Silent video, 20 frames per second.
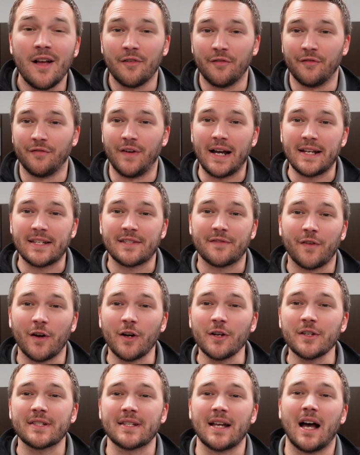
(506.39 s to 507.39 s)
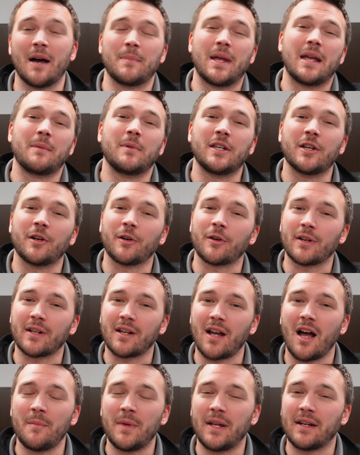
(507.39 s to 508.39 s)
Vice versa, maybe you're gonna
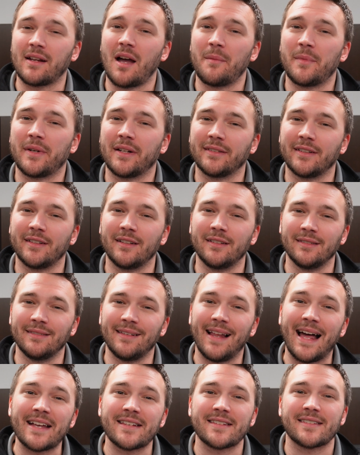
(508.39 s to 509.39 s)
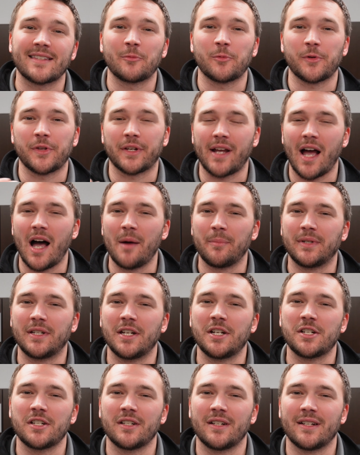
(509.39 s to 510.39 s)
come in a little less than where the
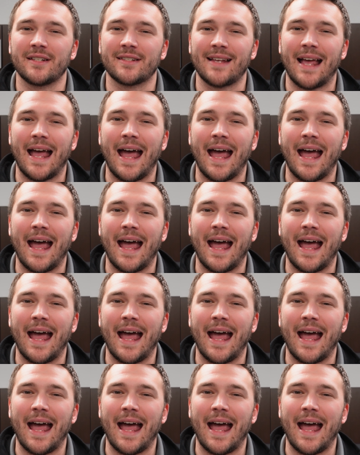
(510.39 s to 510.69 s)
competition is